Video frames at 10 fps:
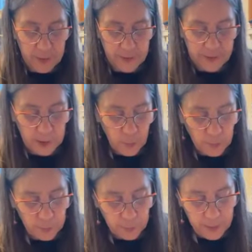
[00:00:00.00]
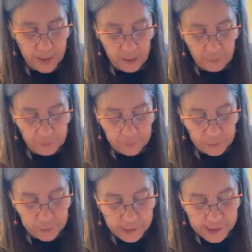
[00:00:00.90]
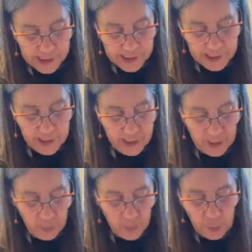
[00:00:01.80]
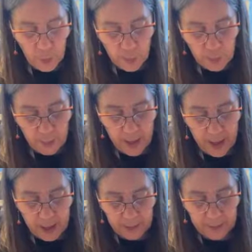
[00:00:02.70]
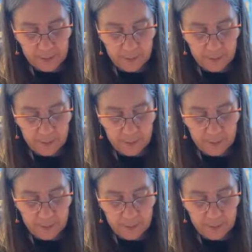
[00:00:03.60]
So let's go with brown first, and then we'll go with black.